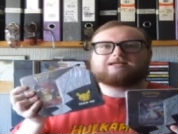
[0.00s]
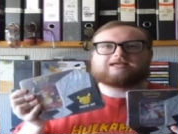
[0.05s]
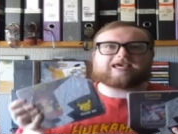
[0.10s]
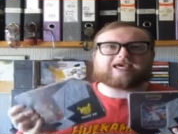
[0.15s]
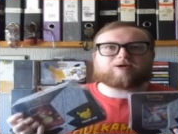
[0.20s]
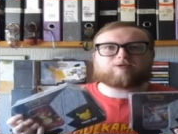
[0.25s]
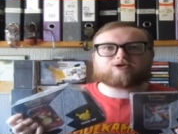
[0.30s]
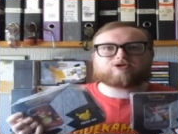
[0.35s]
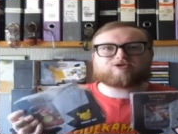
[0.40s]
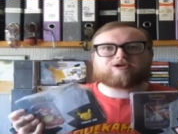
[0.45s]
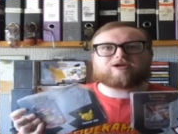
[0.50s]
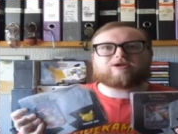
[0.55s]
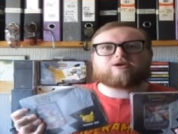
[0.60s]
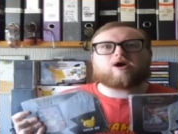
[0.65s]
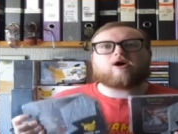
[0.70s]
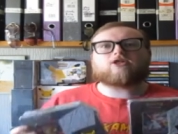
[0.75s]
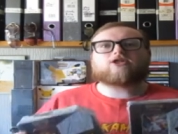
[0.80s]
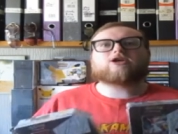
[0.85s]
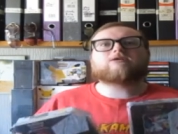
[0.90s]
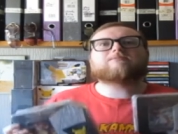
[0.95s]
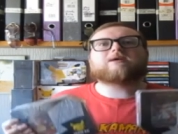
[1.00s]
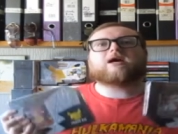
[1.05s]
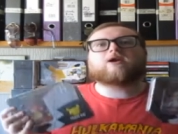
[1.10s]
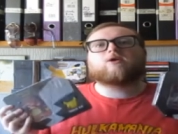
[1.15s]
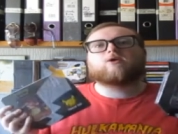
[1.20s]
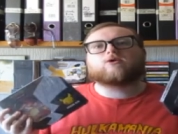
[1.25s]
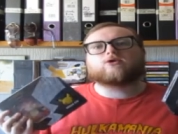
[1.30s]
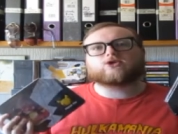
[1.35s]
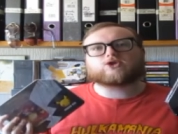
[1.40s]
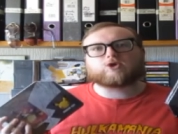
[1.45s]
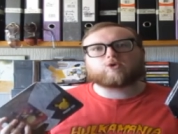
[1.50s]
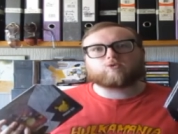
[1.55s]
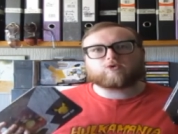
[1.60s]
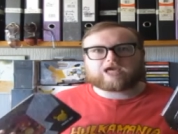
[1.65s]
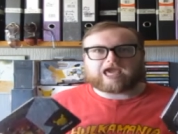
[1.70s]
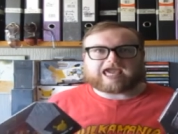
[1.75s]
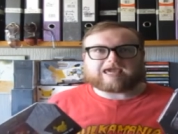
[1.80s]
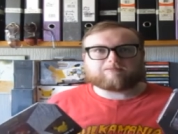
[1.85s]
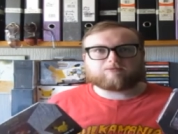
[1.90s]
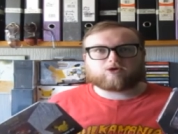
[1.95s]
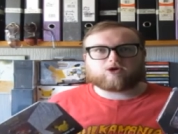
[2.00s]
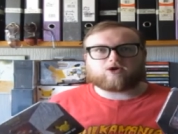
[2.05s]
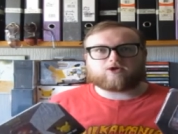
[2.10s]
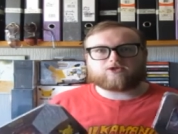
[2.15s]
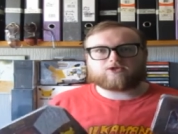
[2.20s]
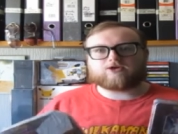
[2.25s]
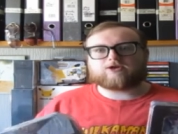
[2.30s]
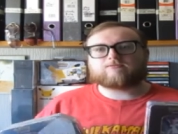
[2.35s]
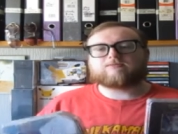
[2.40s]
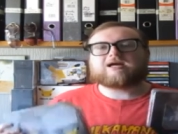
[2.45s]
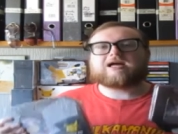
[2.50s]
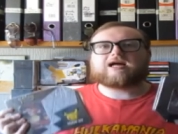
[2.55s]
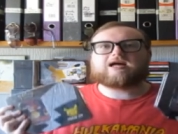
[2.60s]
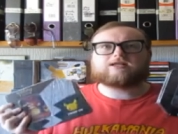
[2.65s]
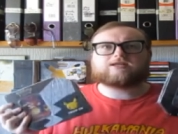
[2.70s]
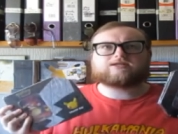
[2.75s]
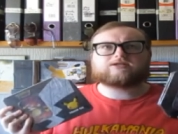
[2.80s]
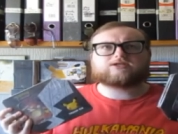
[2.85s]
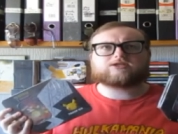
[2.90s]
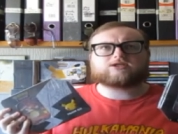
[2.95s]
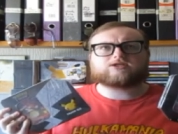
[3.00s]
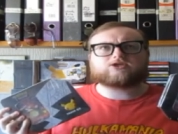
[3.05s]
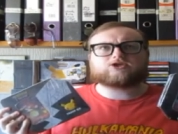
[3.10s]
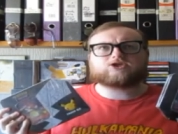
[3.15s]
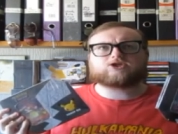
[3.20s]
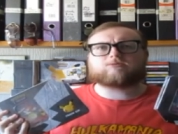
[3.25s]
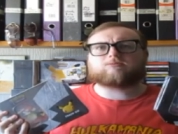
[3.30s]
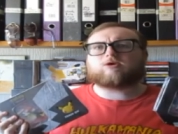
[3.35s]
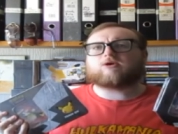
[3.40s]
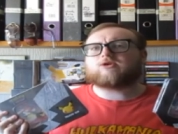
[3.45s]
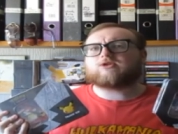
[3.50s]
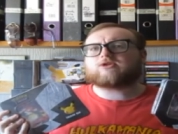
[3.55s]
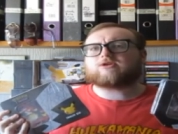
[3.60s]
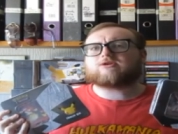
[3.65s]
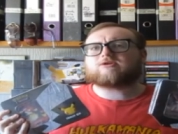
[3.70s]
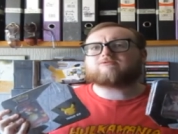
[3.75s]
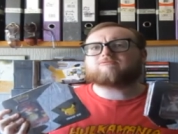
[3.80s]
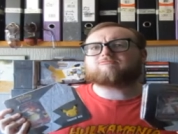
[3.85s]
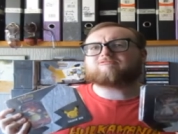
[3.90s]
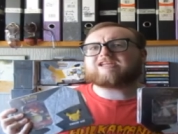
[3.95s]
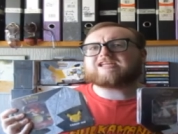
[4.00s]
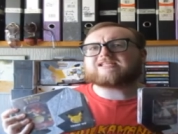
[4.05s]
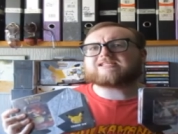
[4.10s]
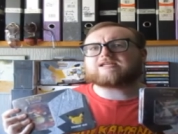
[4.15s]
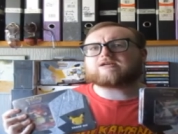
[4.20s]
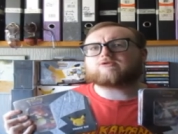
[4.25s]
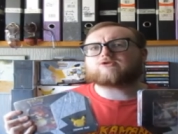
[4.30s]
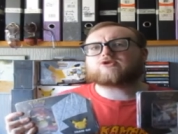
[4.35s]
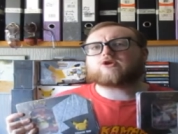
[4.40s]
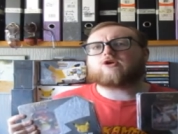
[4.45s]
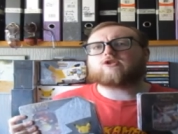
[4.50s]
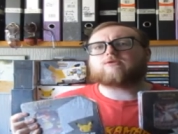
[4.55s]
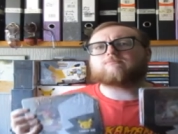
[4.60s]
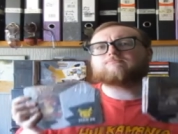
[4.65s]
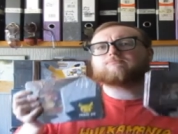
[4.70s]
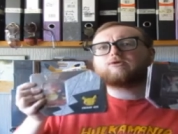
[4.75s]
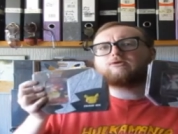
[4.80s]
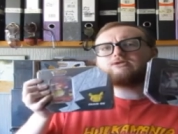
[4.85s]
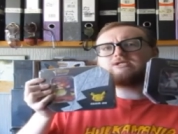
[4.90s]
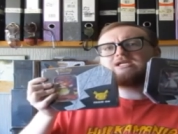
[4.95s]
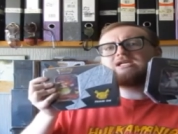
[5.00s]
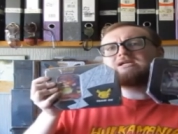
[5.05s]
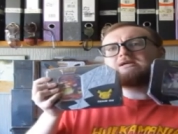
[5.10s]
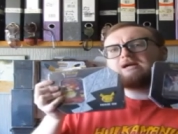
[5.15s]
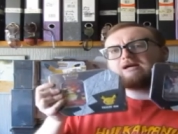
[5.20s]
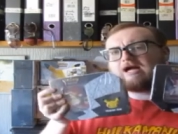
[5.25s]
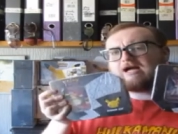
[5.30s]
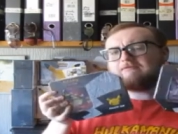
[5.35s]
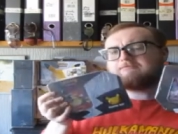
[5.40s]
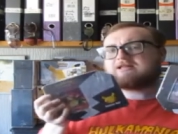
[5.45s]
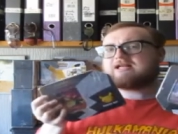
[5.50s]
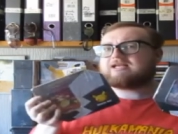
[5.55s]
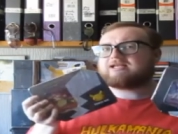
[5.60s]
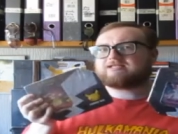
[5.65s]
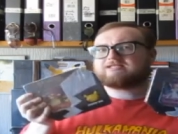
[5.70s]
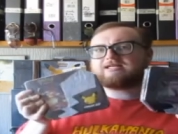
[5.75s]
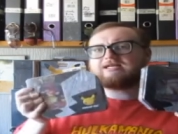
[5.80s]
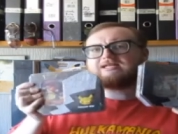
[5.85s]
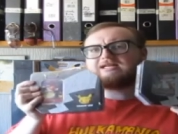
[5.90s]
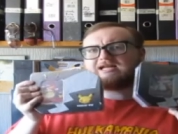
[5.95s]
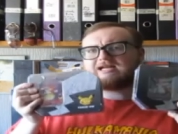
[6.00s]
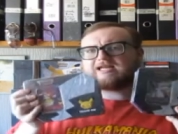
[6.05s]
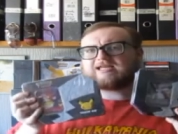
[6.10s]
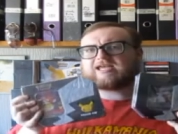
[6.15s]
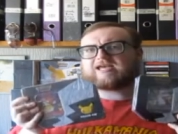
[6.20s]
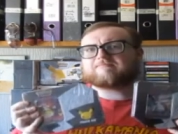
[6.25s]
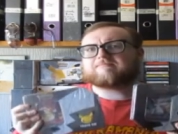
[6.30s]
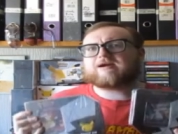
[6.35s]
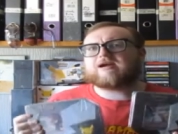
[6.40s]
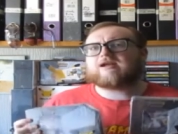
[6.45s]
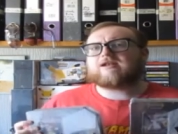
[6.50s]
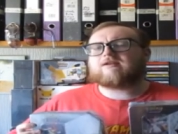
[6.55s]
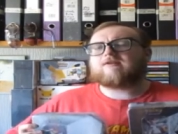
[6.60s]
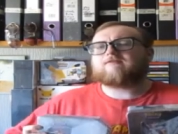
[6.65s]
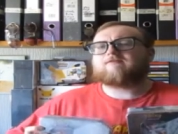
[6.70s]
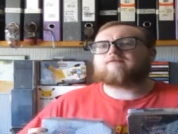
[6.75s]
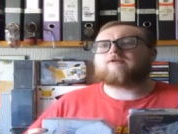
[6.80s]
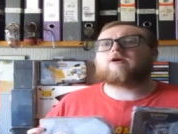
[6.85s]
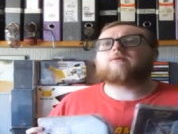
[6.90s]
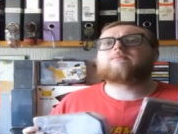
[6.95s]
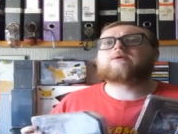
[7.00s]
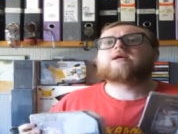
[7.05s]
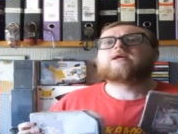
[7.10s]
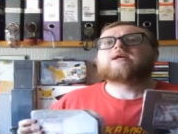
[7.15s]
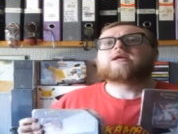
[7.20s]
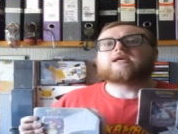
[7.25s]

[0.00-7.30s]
Geek Retreat got them and also Game got them and some other retails got them. But I, like I said, I get mine from